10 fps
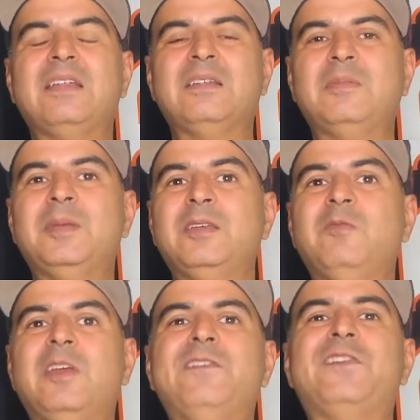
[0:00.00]

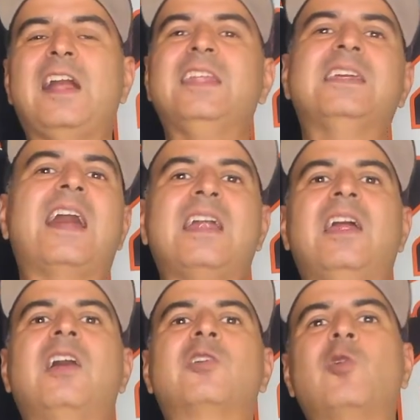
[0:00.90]
we finally got
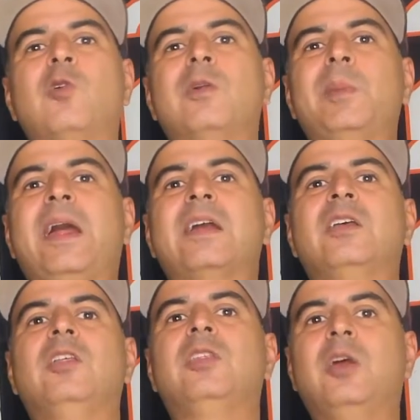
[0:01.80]
a quarterback
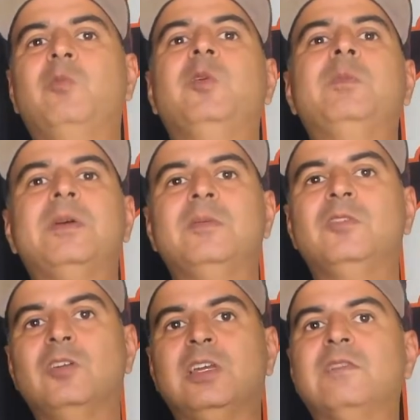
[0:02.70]
that we've been
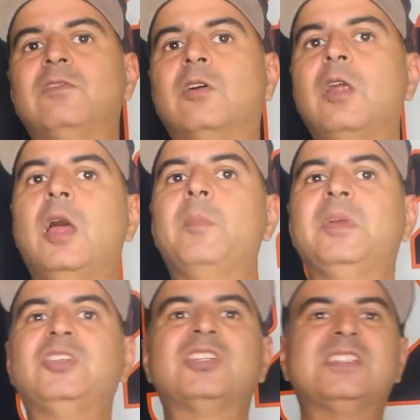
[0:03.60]
looking for. I
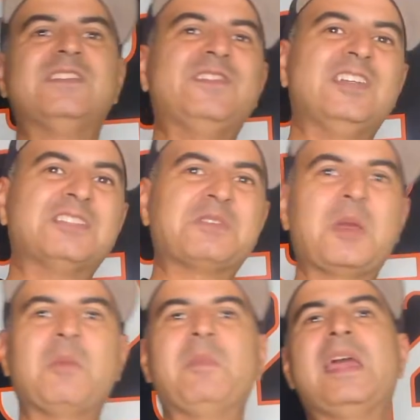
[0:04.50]
mean, Justin Fields,
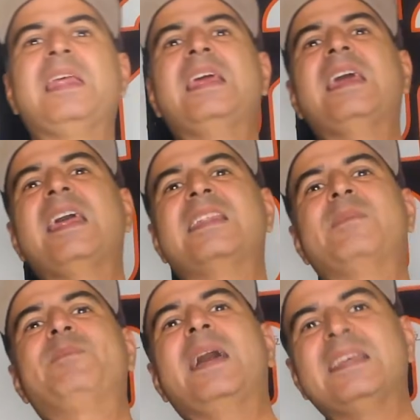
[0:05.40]
man, he had the
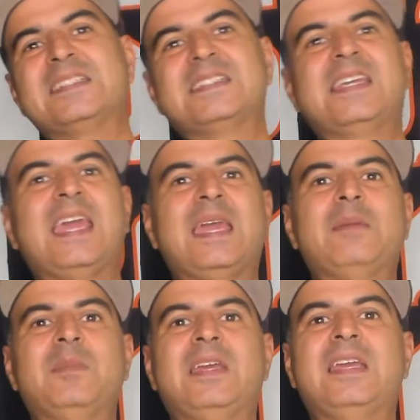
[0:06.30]
best
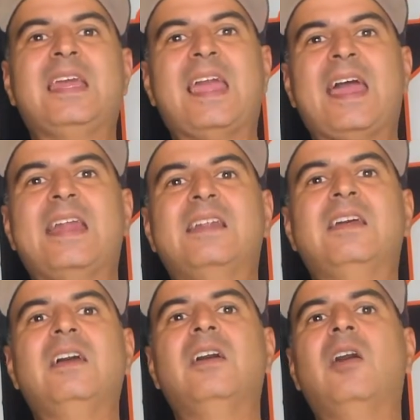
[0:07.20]
game he had
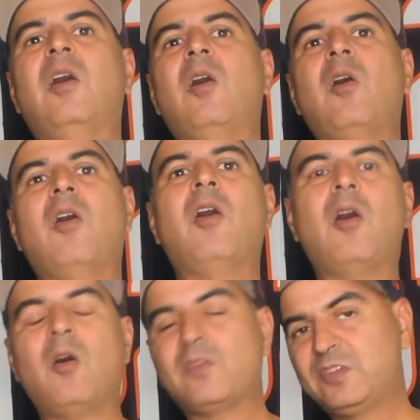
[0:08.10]

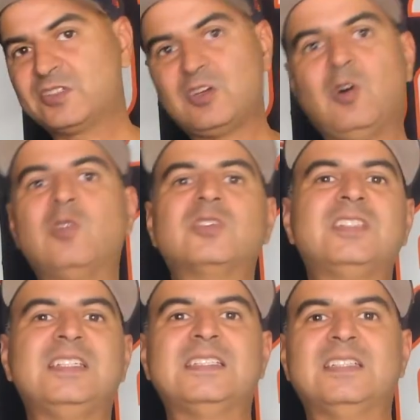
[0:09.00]
this whole
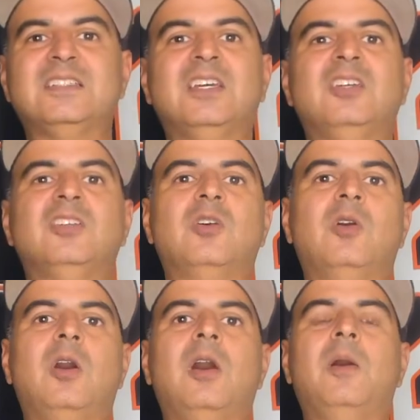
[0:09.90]
season. You
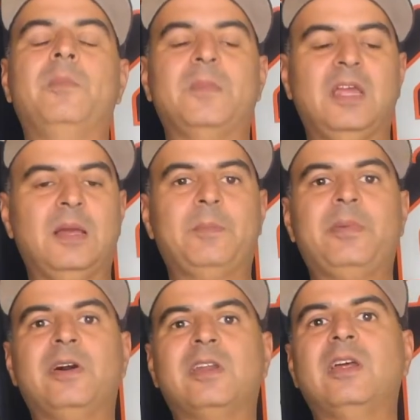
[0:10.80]
know,
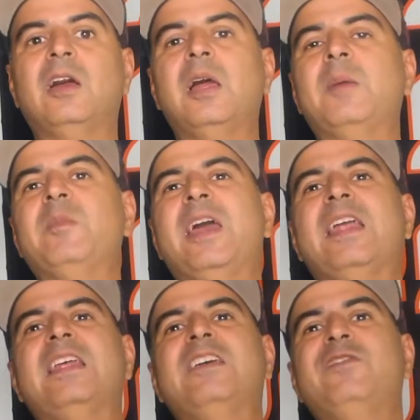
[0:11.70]
but,
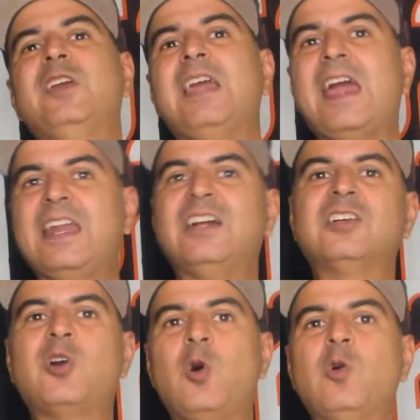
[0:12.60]
man, if we had a
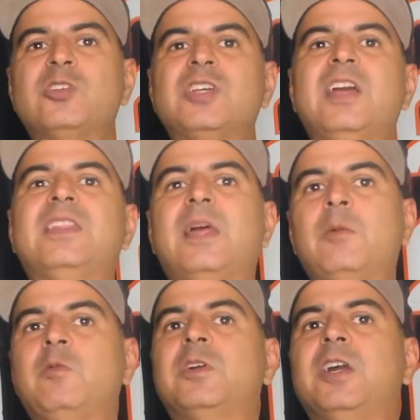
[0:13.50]
coach that
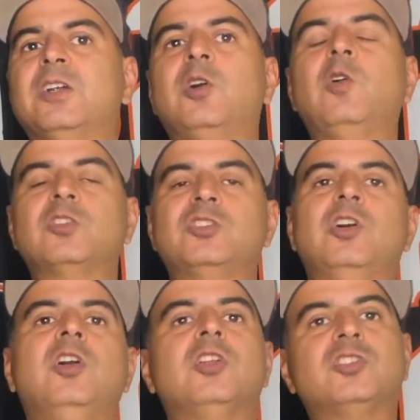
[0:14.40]
could coach
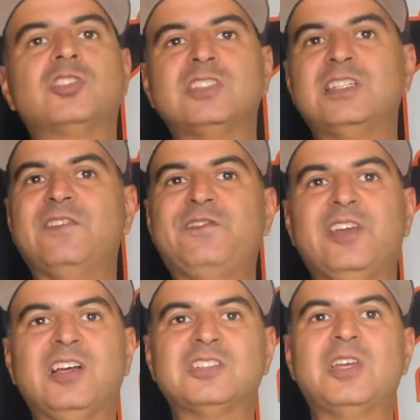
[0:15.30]
Justin
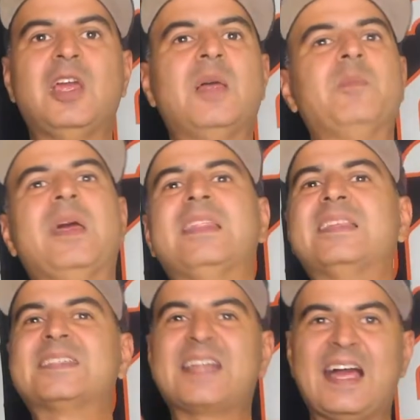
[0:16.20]
Fields, man, the
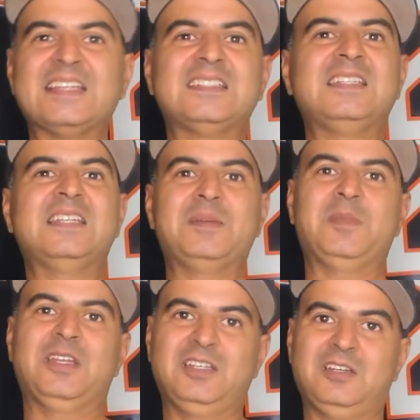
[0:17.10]
sky's the
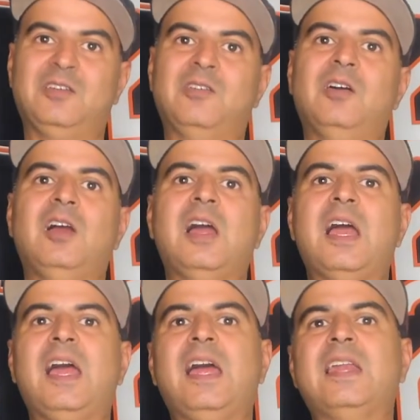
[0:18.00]
limit, you know.
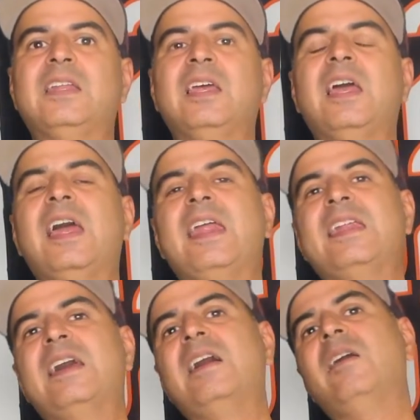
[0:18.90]
And
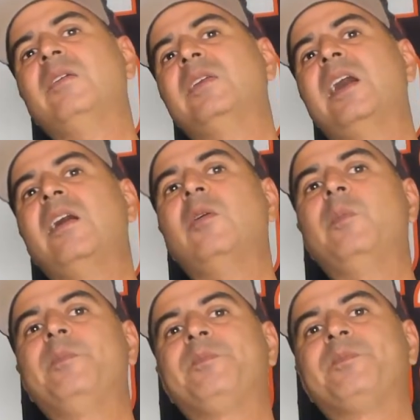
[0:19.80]
now,